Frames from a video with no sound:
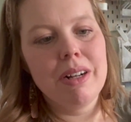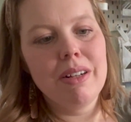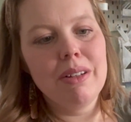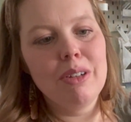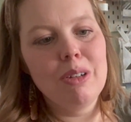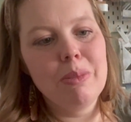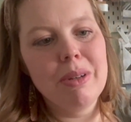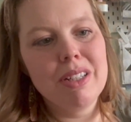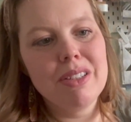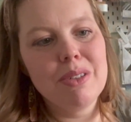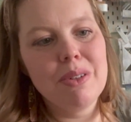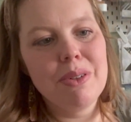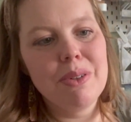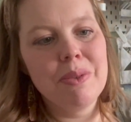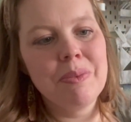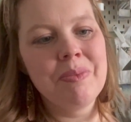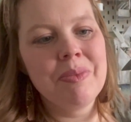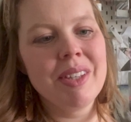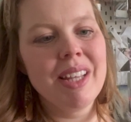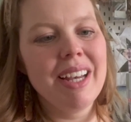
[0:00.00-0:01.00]
a little bit, so
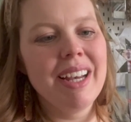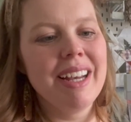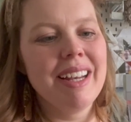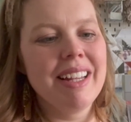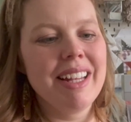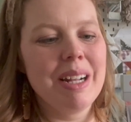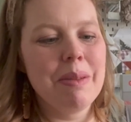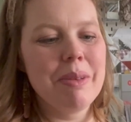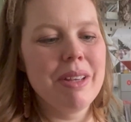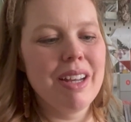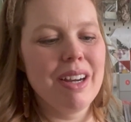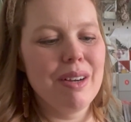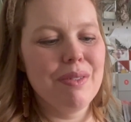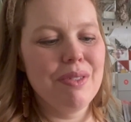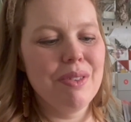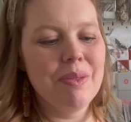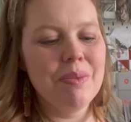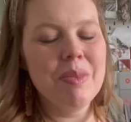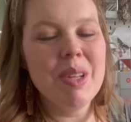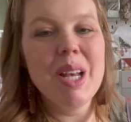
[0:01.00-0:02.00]
I gotta be
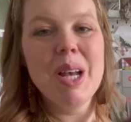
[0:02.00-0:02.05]
careful.